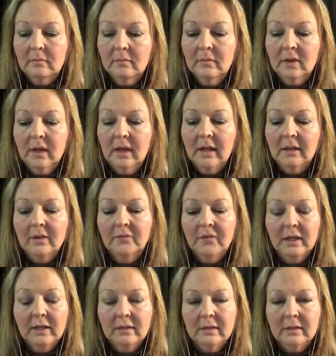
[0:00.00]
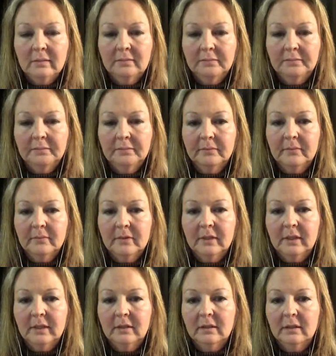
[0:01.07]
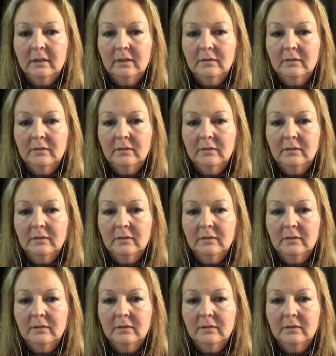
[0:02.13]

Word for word: And the victim, right? We